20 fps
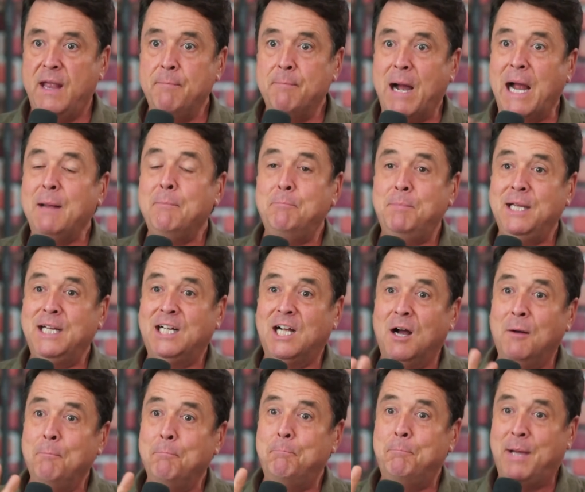they might
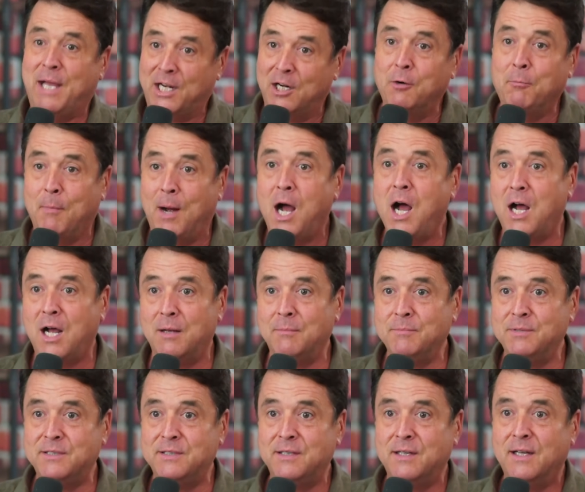become better
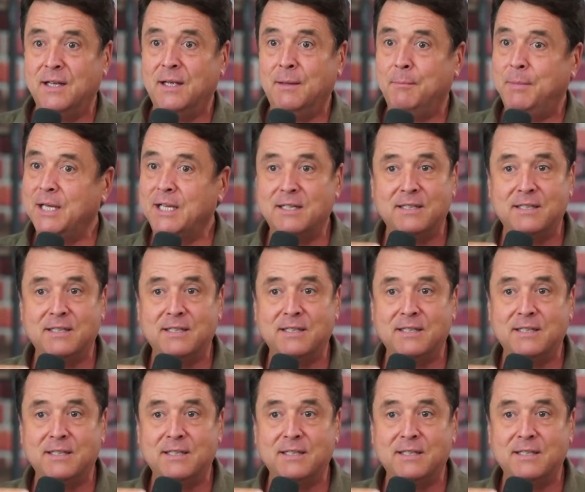moms. Yeah.